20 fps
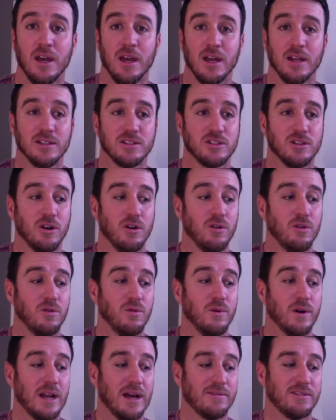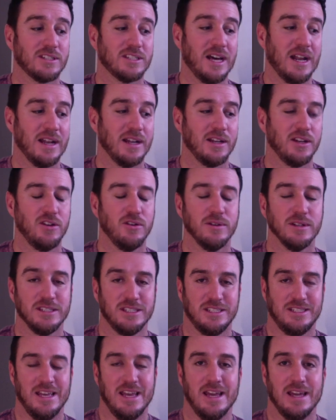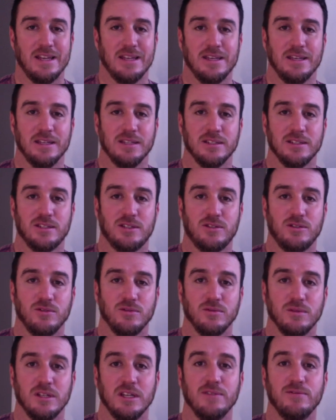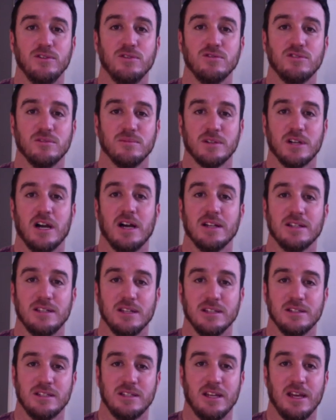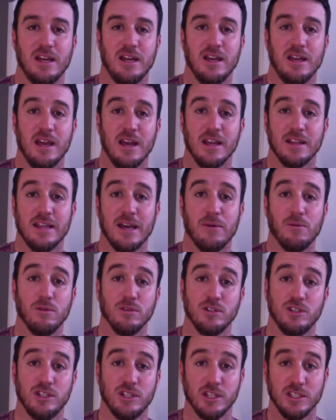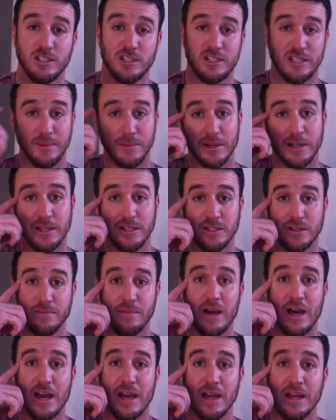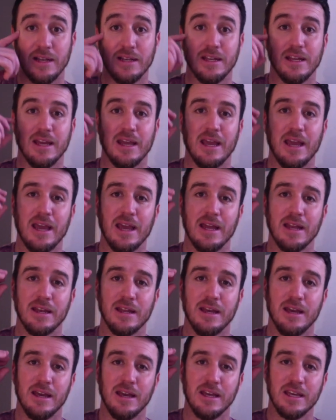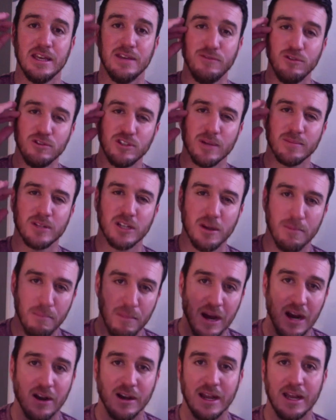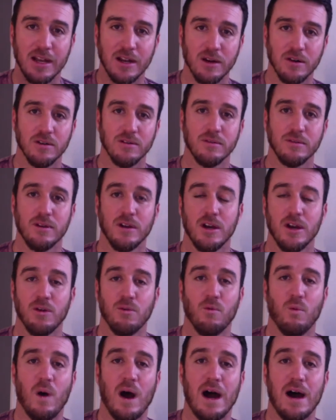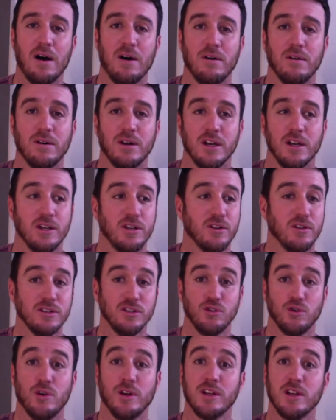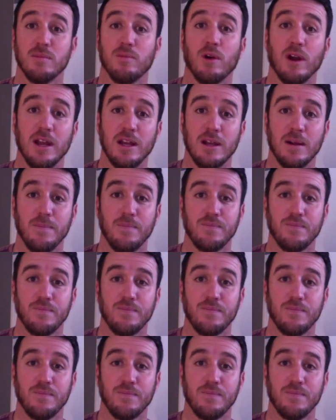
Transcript: And so, what I've decided to do instead is to give you some content today that will just stimulate your mind and give you something to marinate on while you're enjoying your break